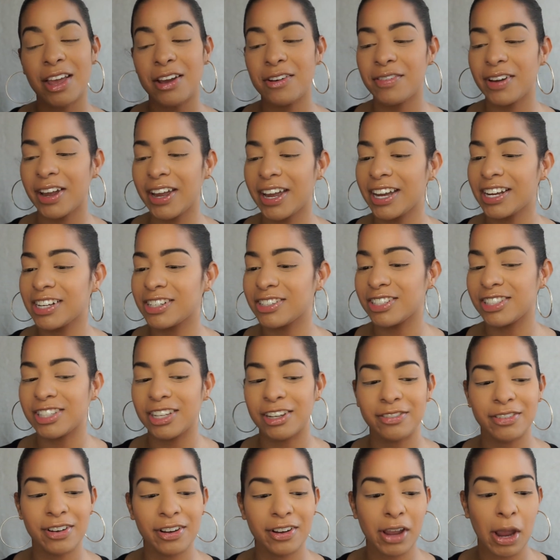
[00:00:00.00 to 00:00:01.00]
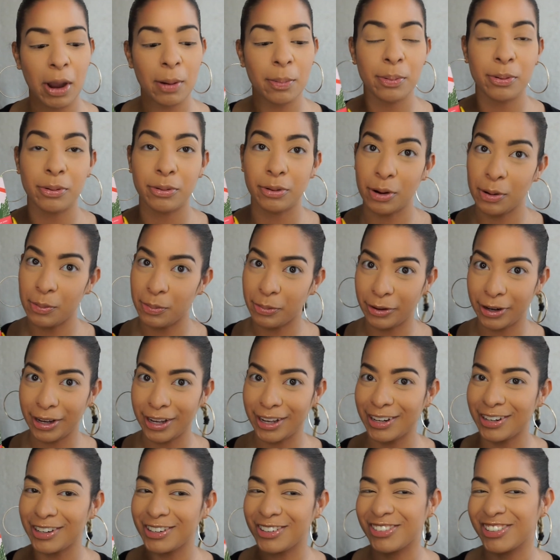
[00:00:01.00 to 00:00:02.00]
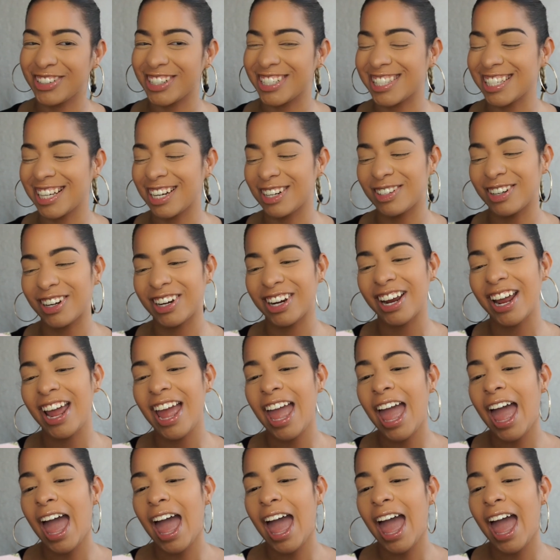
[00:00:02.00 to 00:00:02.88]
Very interesting, very appropriate for summer.